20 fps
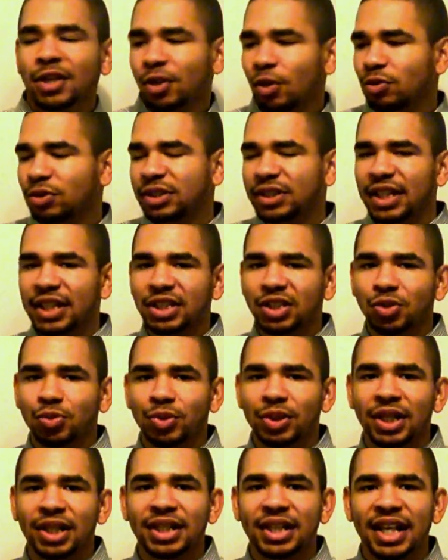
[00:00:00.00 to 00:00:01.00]
Those things
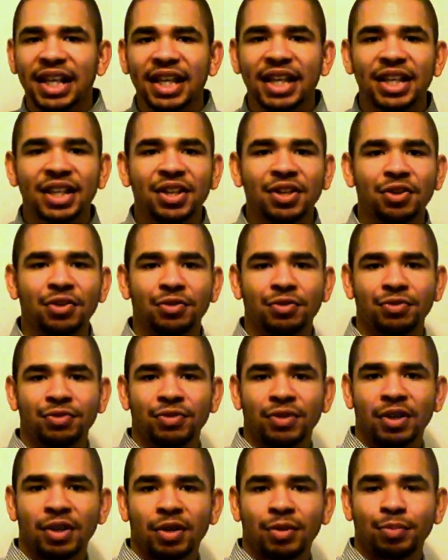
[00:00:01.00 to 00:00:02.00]
are in a negative
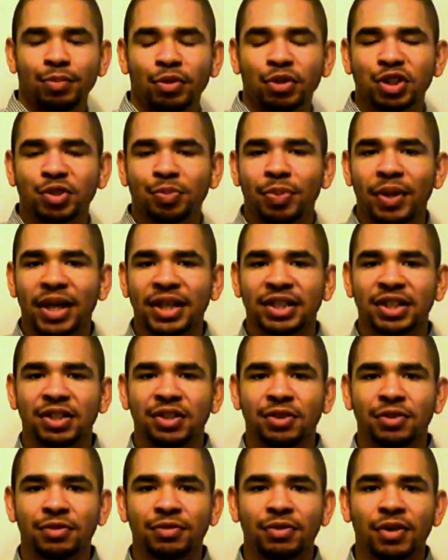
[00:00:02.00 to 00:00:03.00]

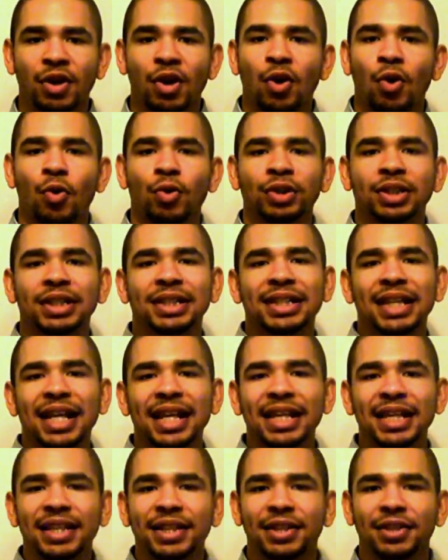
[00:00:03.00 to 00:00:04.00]
perspective, or the
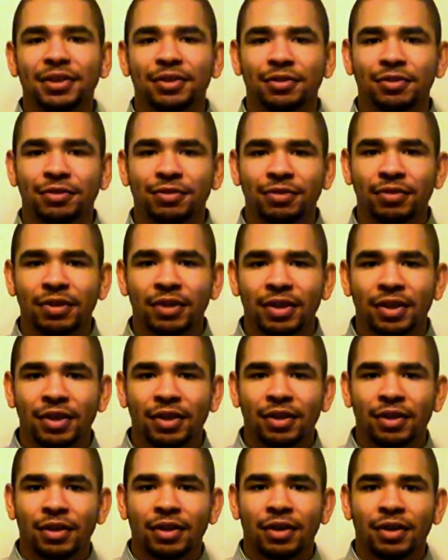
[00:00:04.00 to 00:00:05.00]
negative
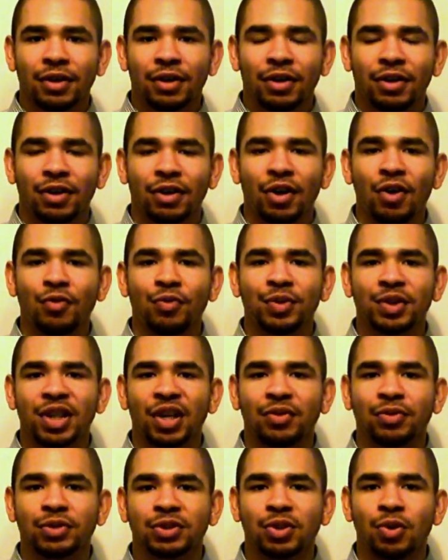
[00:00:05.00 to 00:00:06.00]
of
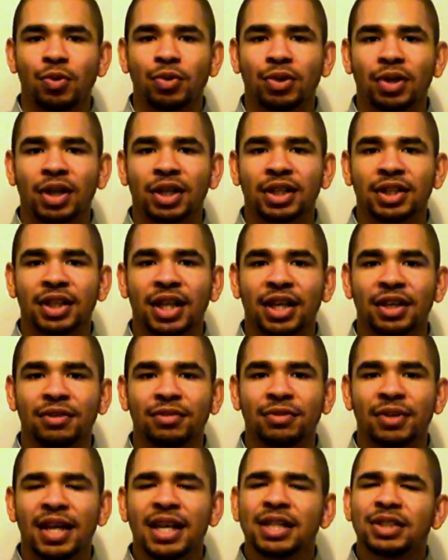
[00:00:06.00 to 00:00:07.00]
whatever's going on in
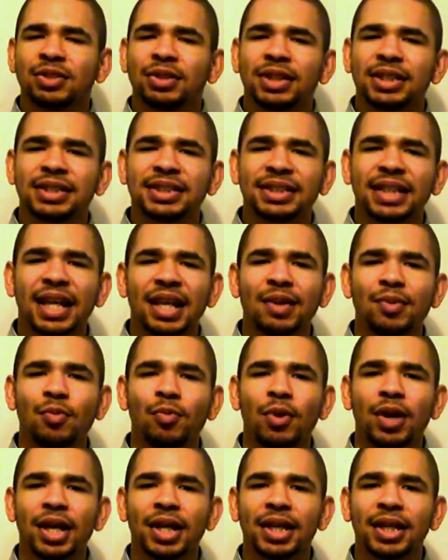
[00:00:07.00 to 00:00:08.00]
life. So the same
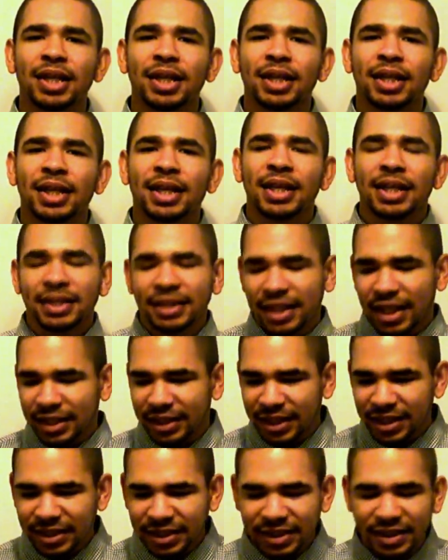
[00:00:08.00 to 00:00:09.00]
way
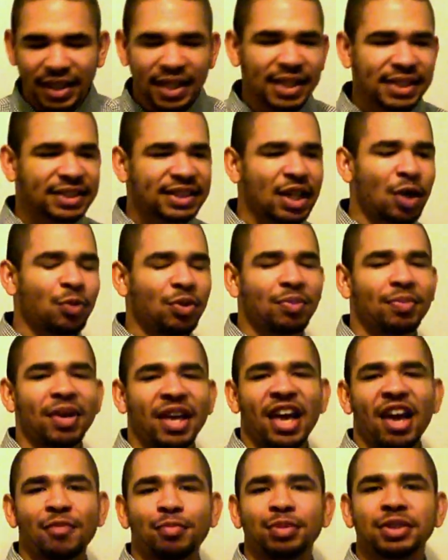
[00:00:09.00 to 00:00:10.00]
that these things that we may
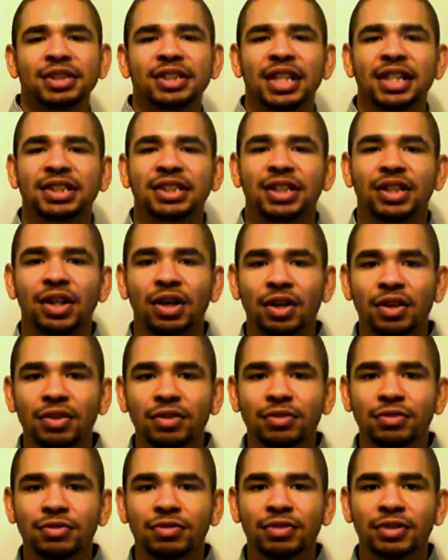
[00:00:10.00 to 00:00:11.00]
have possession
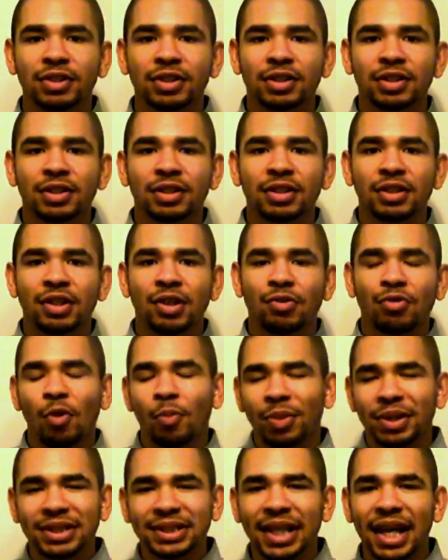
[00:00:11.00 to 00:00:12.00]
of will
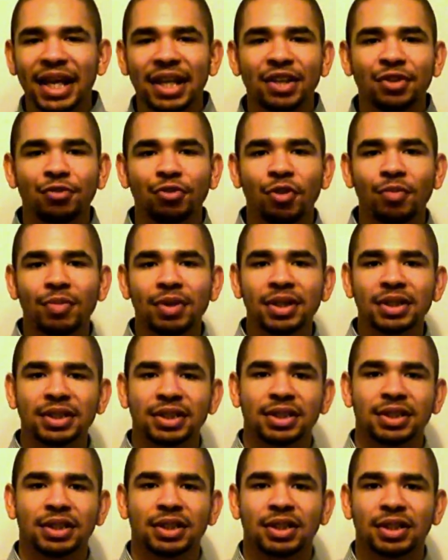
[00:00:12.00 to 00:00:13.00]
be taken from
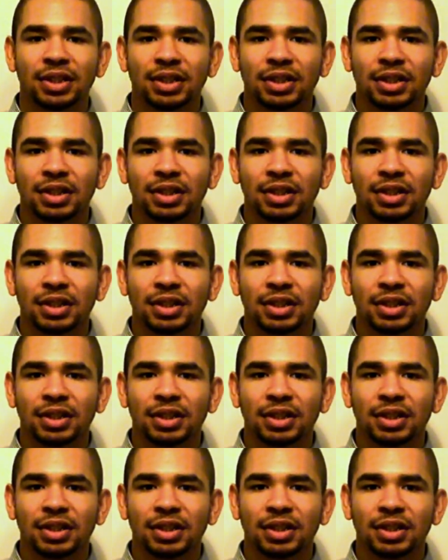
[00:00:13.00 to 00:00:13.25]
us,